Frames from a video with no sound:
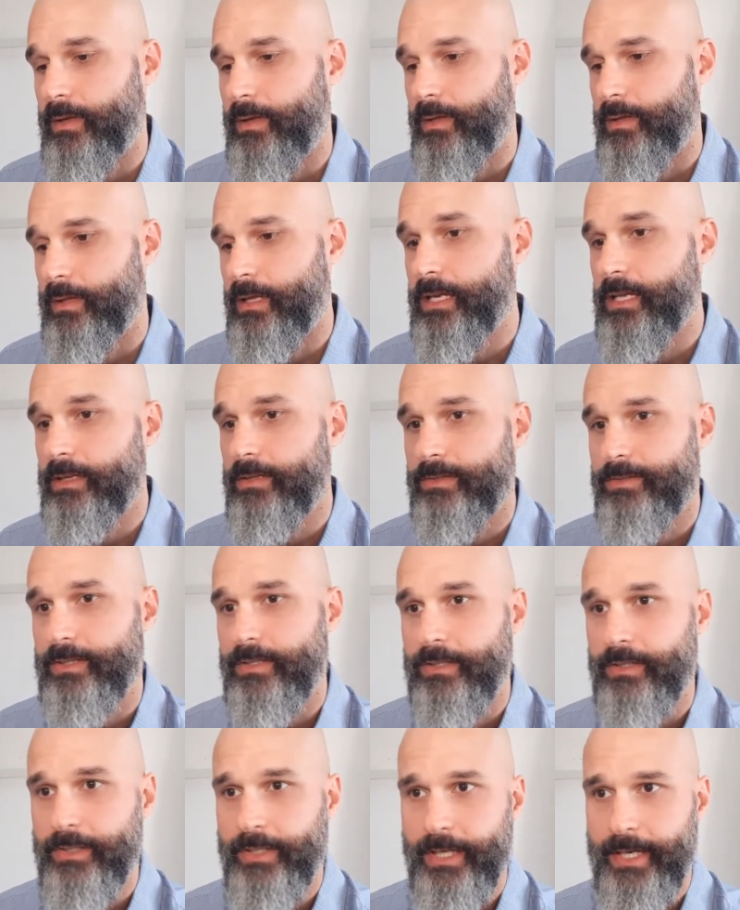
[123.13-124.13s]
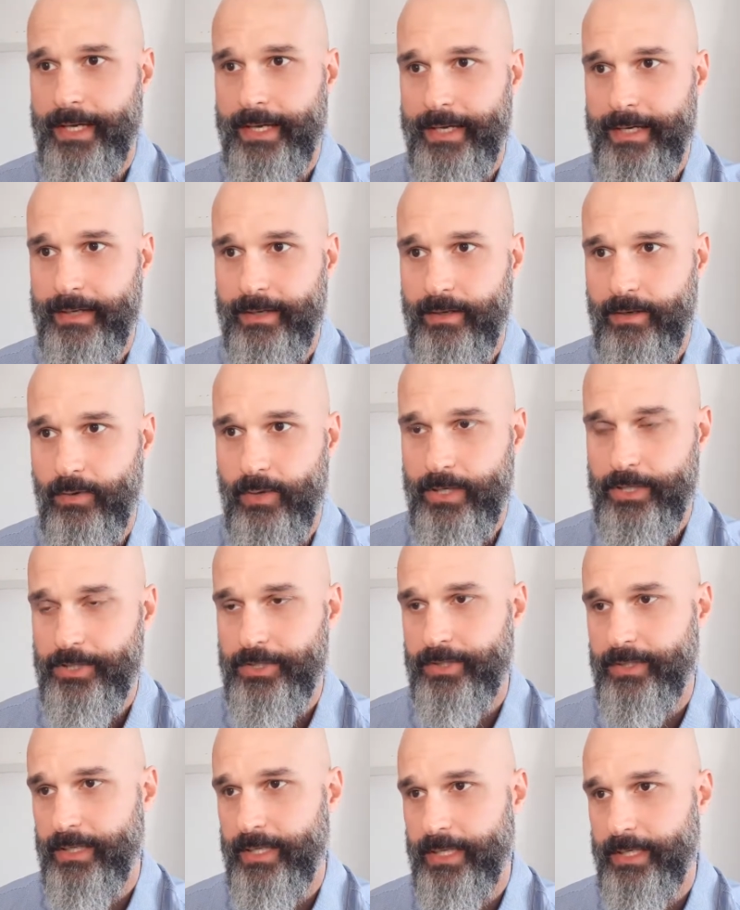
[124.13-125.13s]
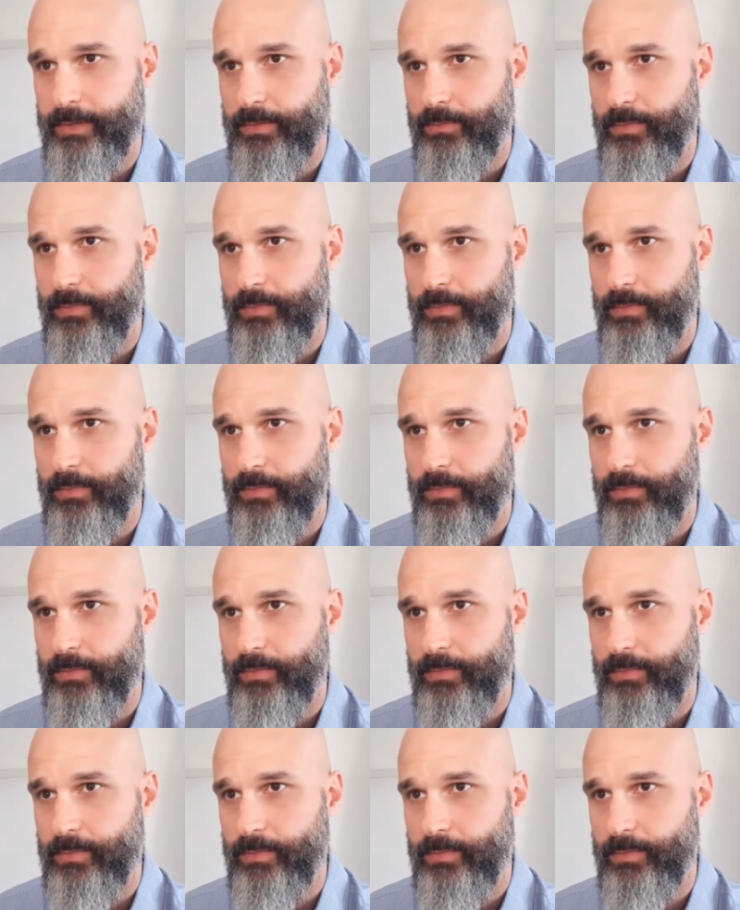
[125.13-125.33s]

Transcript: Then you can start looking at a question like,